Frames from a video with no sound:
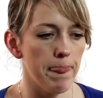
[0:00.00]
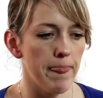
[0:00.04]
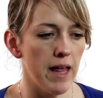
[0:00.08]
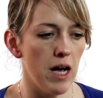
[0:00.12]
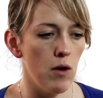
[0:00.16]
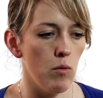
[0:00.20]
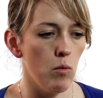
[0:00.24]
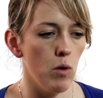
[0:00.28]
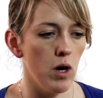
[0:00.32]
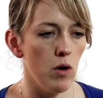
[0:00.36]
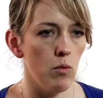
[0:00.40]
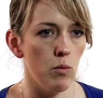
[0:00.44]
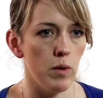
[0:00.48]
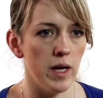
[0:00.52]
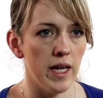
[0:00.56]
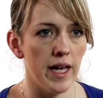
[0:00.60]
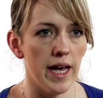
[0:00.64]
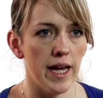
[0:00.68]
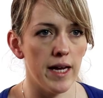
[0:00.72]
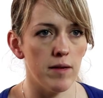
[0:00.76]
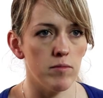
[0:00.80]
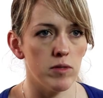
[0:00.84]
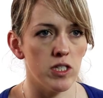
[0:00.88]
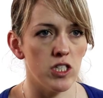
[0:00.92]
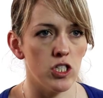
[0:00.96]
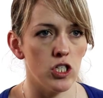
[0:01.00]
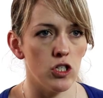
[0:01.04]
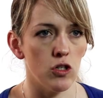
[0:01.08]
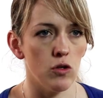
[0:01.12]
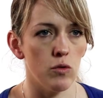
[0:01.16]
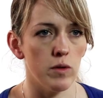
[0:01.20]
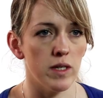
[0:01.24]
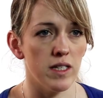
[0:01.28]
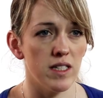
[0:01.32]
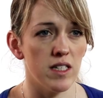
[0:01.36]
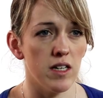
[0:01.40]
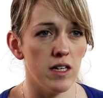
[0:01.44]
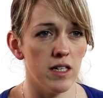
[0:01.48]
And what we aim to do
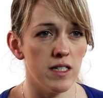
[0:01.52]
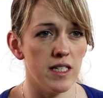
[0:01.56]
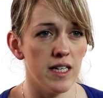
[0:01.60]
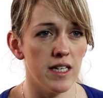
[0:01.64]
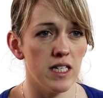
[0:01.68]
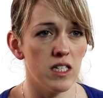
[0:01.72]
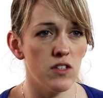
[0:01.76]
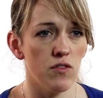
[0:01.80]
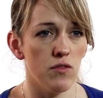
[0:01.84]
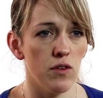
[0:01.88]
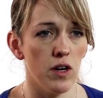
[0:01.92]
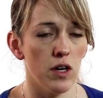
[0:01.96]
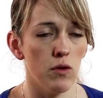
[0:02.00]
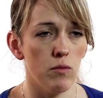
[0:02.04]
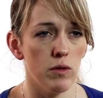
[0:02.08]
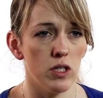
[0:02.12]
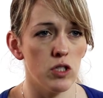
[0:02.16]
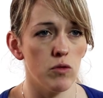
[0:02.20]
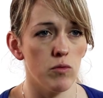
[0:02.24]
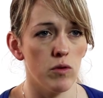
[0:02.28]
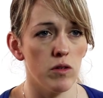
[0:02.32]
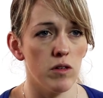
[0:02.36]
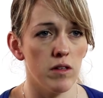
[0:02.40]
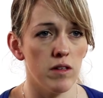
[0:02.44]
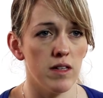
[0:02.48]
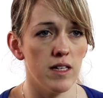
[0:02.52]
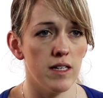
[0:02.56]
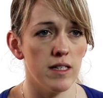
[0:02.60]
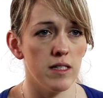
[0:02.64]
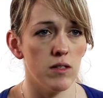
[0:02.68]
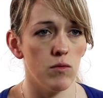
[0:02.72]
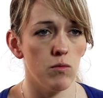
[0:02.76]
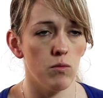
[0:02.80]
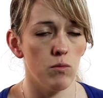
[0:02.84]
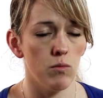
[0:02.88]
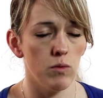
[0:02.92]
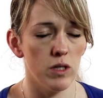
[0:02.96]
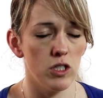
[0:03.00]
is to identify which
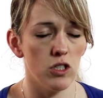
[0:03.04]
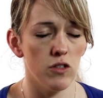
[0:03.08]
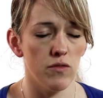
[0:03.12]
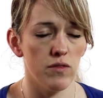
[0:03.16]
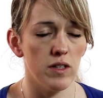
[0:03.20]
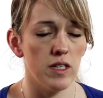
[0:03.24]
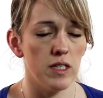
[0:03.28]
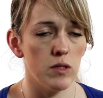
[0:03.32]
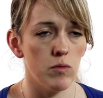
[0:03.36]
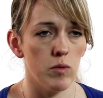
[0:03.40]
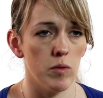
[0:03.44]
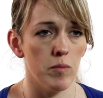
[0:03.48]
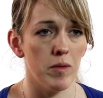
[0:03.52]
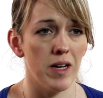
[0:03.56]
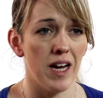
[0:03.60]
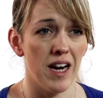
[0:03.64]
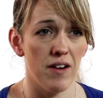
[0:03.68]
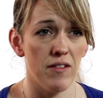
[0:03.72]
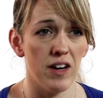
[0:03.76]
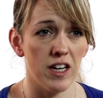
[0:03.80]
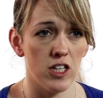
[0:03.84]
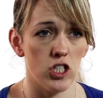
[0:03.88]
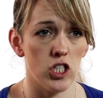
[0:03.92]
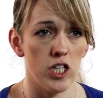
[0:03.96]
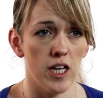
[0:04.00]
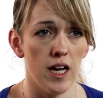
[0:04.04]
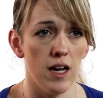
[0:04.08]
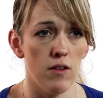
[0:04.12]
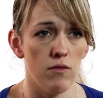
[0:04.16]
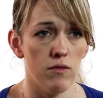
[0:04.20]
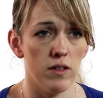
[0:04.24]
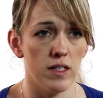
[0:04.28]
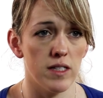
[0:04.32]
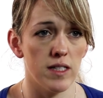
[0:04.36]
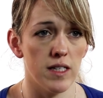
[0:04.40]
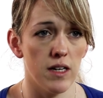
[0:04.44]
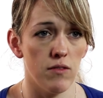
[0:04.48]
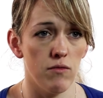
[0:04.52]
of these women are actually at
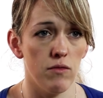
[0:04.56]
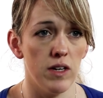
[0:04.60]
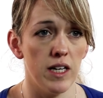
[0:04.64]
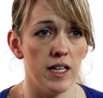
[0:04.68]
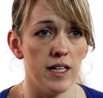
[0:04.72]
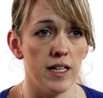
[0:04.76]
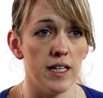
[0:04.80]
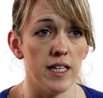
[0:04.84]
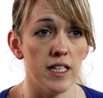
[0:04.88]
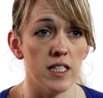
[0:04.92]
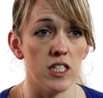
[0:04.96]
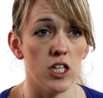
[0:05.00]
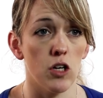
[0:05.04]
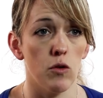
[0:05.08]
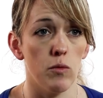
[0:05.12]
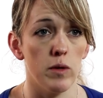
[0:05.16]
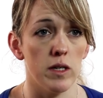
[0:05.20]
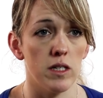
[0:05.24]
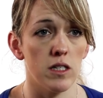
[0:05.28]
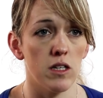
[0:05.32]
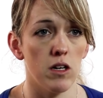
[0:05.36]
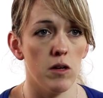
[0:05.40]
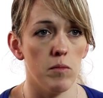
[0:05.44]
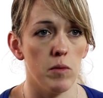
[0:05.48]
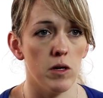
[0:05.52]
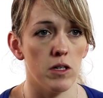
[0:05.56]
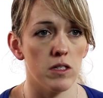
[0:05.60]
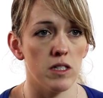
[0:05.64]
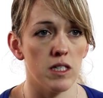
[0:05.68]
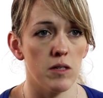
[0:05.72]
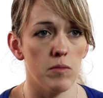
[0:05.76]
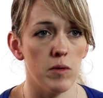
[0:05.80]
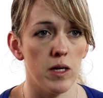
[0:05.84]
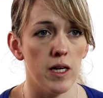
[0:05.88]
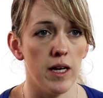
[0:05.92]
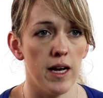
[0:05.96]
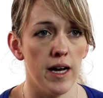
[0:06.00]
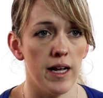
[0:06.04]
risk and really need to go into
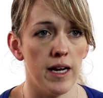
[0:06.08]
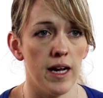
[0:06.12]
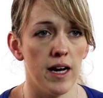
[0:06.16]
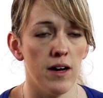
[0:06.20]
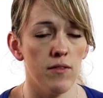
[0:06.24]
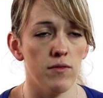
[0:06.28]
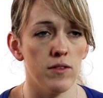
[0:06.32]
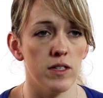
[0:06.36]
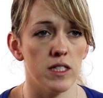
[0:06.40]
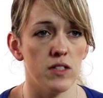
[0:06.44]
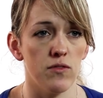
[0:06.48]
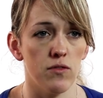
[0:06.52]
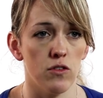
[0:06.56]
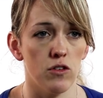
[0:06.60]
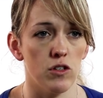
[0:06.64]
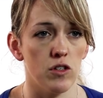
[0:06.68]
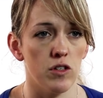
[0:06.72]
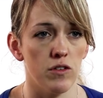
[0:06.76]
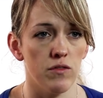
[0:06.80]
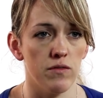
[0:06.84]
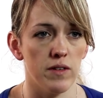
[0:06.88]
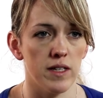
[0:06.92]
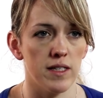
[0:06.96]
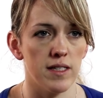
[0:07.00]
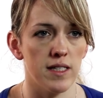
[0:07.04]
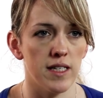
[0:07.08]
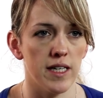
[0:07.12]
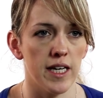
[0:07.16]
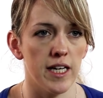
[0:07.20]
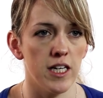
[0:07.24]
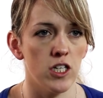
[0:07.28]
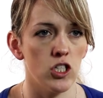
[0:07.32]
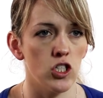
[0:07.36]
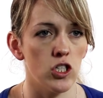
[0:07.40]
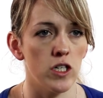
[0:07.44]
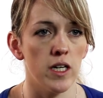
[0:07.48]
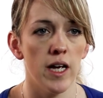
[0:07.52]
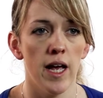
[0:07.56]
colposcopy and have this further
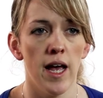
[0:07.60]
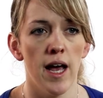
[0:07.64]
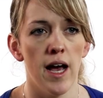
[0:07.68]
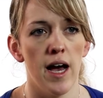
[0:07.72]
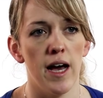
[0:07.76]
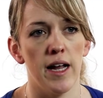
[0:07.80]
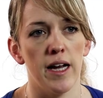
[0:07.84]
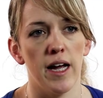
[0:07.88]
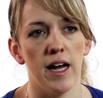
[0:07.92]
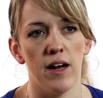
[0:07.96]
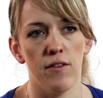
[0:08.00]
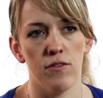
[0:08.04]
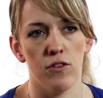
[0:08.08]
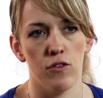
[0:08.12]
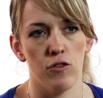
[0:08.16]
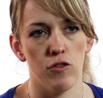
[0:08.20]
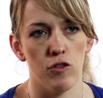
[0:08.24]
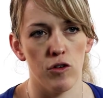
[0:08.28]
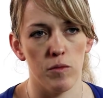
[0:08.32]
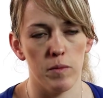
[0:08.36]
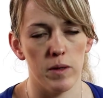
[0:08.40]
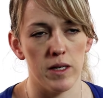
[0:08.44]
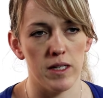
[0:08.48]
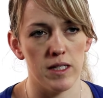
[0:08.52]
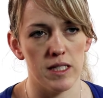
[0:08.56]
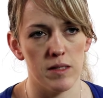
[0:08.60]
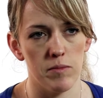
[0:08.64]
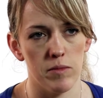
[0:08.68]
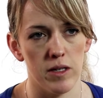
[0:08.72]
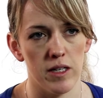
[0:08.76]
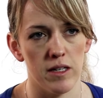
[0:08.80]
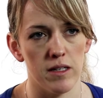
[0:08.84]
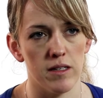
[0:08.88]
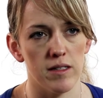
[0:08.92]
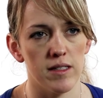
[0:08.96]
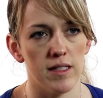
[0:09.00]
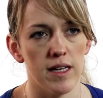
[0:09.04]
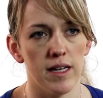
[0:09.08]
investigation and have their repeat
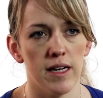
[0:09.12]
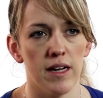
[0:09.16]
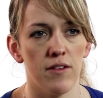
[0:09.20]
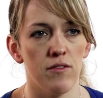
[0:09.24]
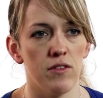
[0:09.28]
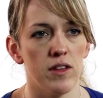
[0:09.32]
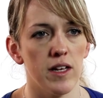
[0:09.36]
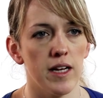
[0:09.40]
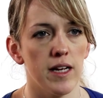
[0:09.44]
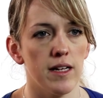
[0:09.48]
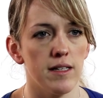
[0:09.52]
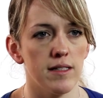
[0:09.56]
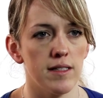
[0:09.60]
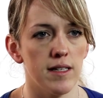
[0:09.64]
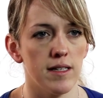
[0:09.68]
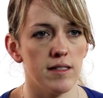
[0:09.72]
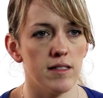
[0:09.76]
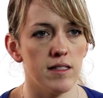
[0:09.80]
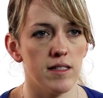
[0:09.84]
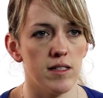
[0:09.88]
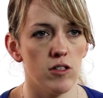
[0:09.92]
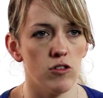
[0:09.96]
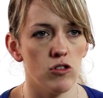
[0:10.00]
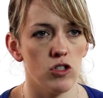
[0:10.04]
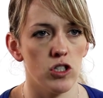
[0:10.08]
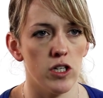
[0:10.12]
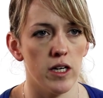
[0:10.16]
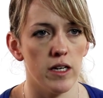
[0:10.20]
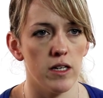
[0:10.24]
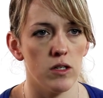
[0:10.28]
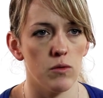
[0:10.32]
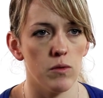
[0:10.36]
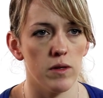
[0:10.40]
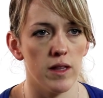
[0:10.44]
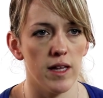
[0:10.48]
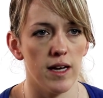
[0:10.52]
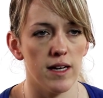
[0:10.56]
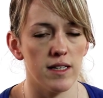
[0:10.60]
smears and everything else that's associated
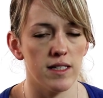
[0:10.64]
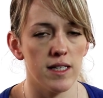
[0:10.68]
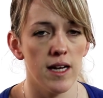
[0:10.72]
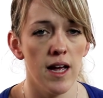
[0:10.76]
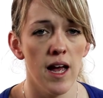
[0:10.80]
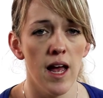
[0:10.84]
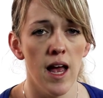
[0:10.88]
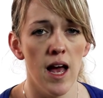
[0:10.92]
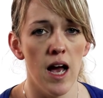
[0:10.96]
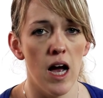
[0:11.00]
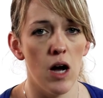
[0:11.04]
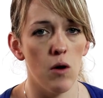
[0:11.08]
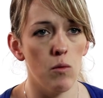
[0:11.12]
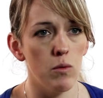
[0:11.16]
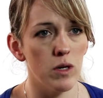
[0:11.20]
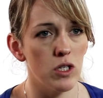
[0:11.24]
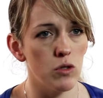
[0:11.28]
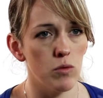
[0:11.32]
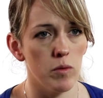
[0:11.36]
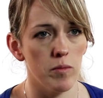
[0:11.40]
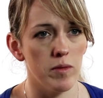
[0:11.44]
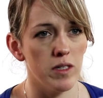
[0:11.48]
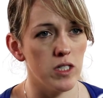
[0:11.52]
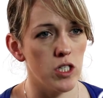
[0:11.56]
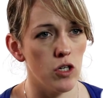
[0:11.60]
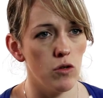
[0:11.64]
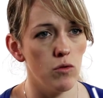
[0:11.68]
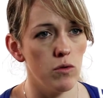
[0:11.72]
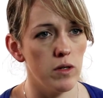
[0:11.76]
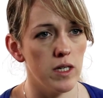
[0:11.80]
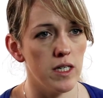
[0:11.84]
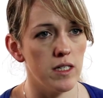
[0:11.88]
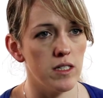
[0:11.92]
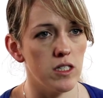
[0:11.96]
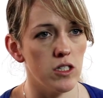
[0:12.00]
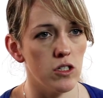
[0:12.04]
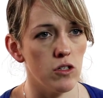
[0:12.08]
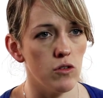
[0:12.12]
with that, and which women don't
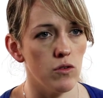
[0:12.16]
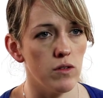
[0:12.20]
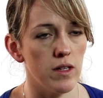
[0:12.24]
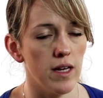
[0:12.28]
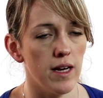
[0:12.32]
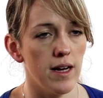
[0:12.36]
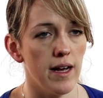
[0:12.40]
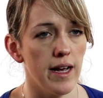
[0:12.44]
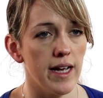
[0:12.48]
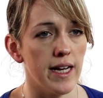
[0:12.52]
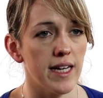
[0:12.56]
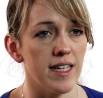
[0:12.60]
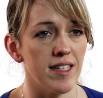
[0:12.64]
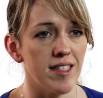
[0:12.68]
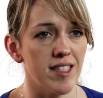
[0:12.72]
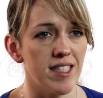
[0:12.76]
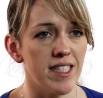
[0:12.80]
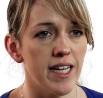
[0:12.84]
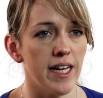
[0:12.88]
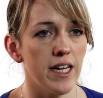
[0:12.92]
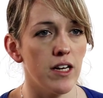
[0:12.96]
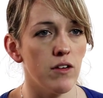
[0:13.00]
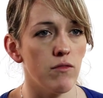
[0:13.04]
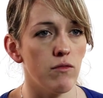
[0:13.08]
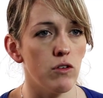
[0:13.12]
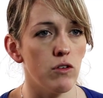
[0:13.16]
need to do that and can stay in